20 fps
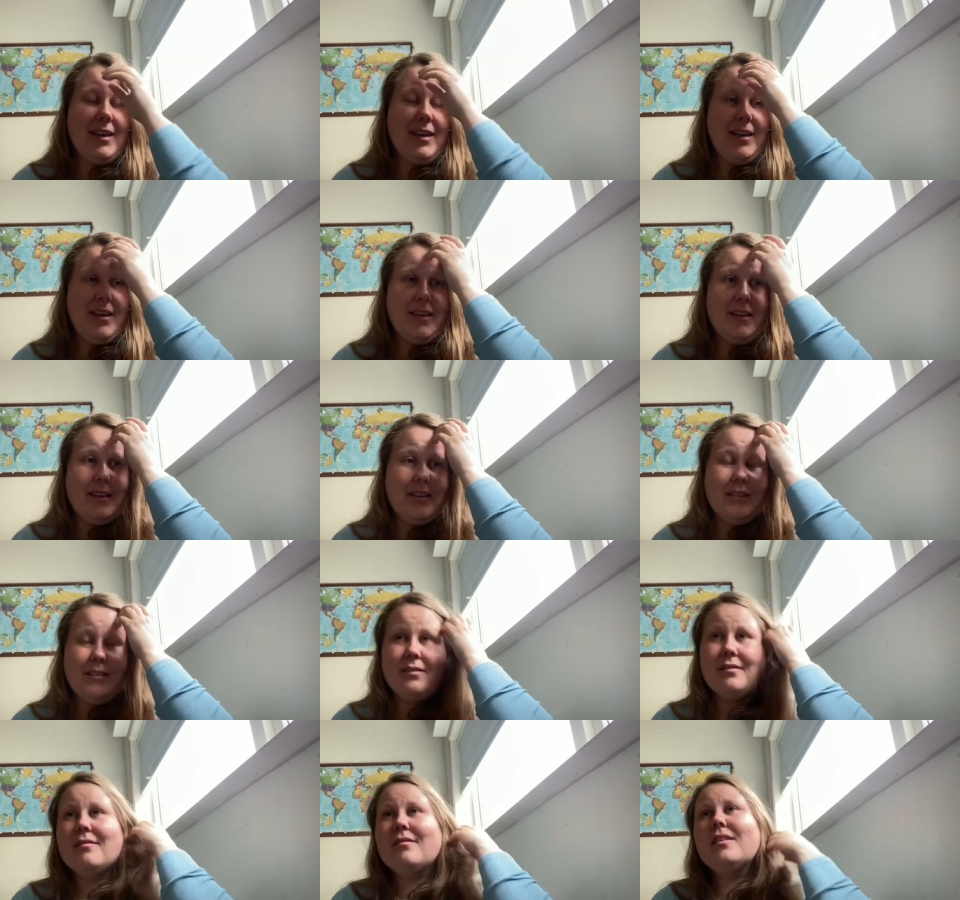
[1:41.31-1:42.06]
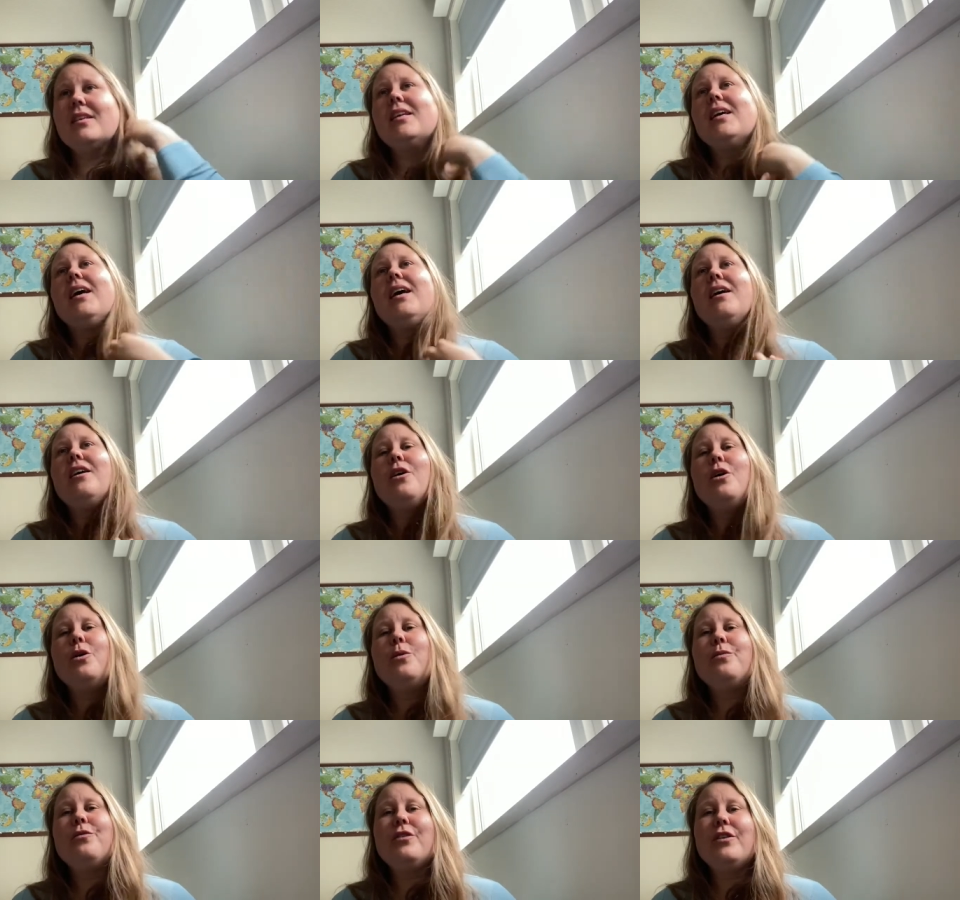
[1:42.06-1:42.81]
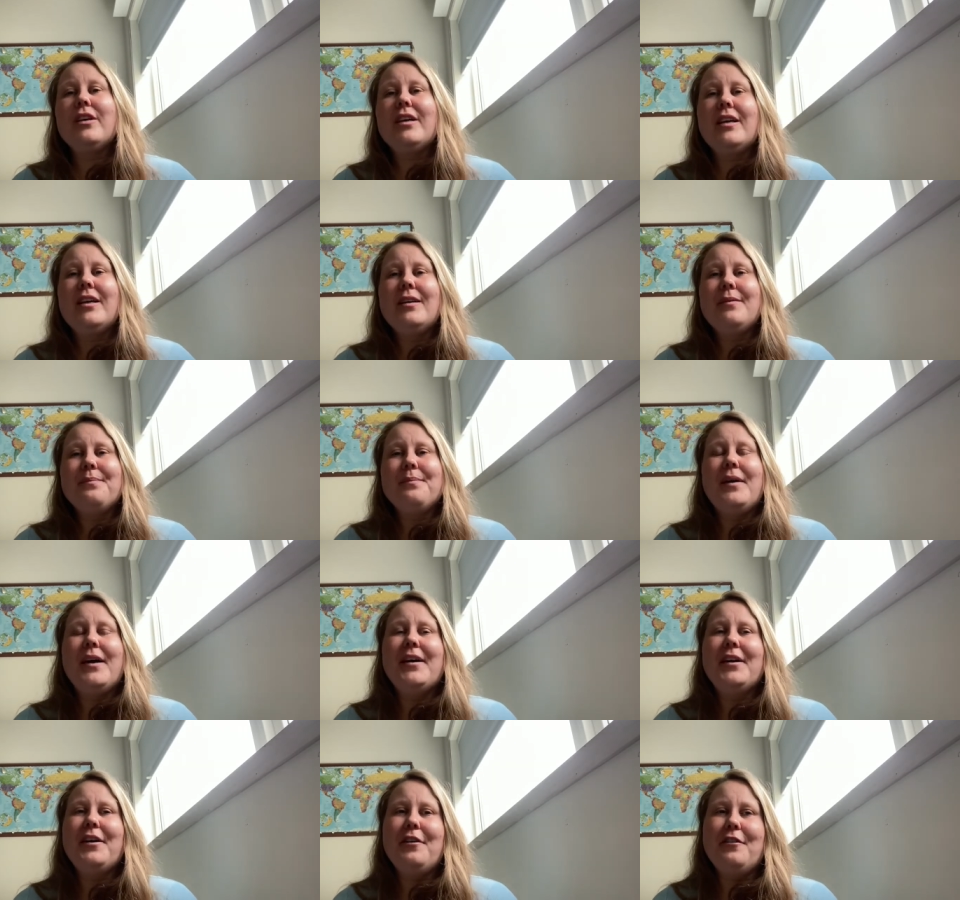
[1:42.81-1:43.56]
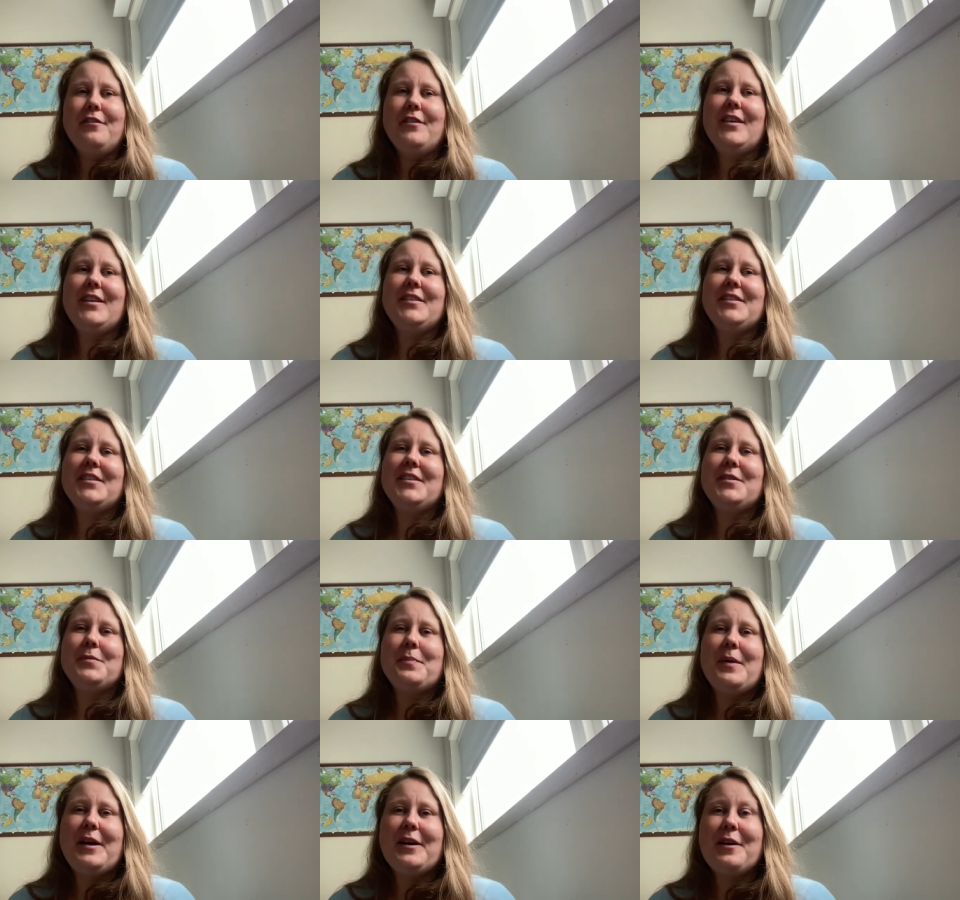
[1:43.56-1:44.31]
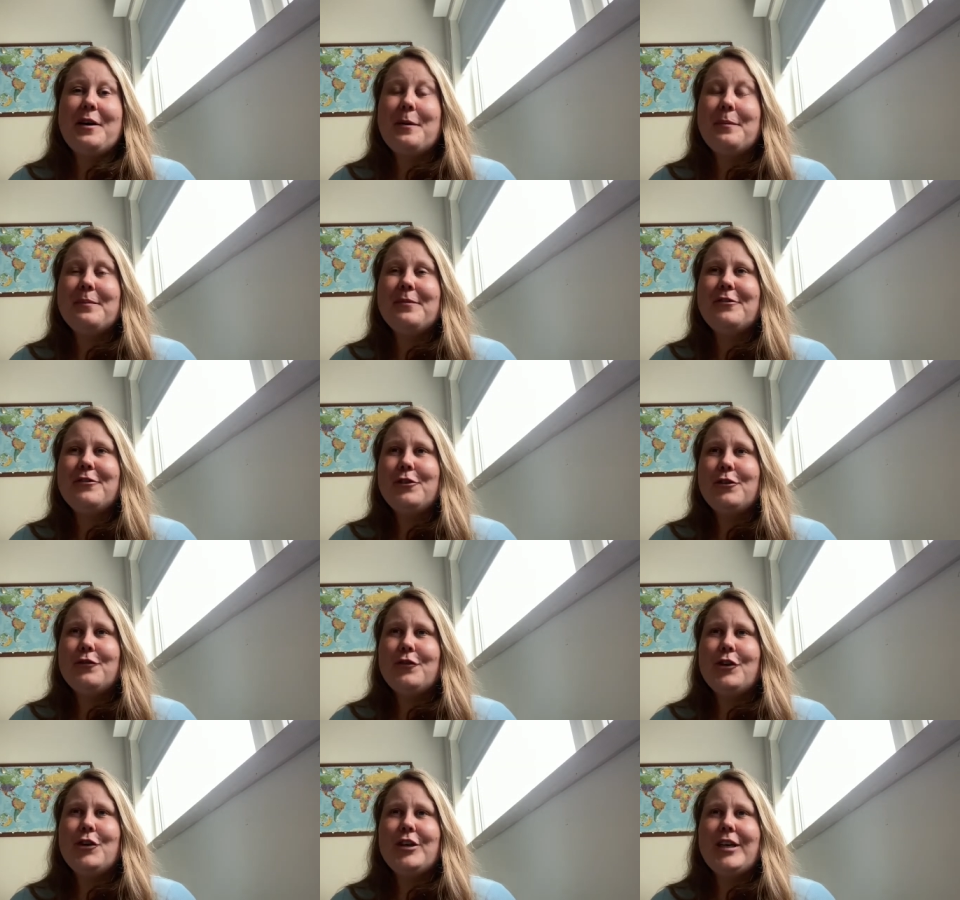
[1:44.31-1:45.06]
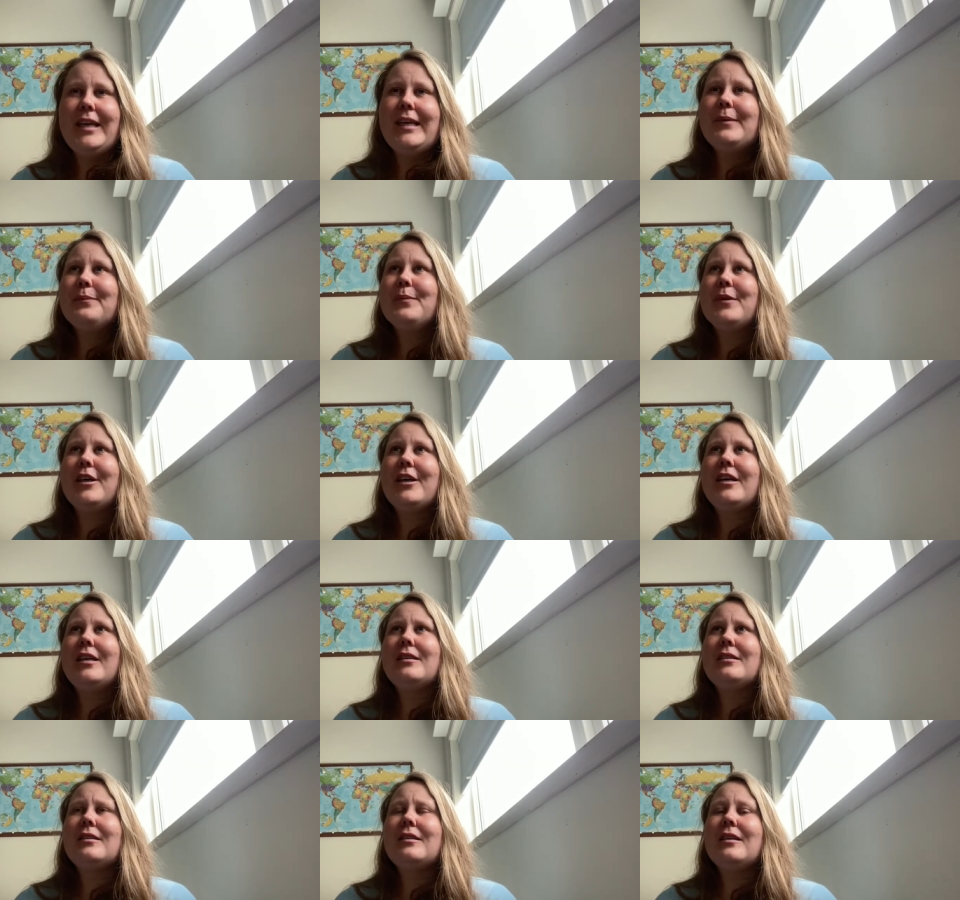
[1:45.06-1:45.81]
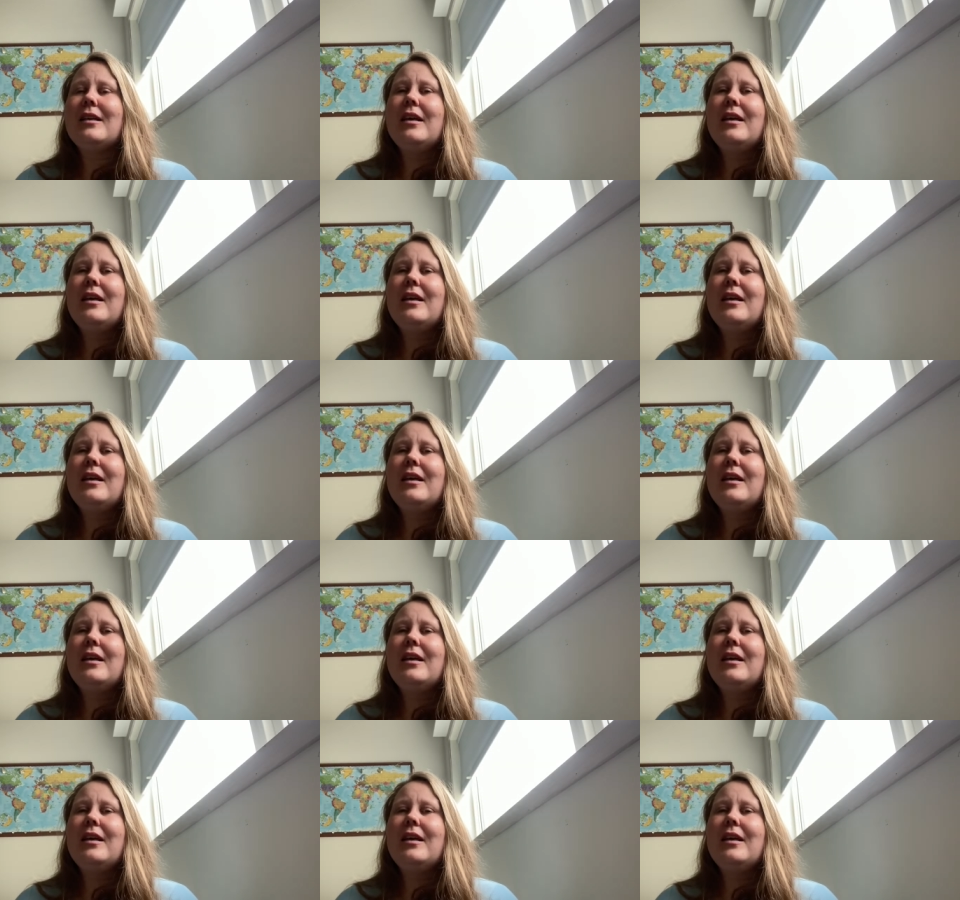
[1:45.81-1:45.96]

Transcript: And yeah, hopefully my confidence is back up for vlogging, because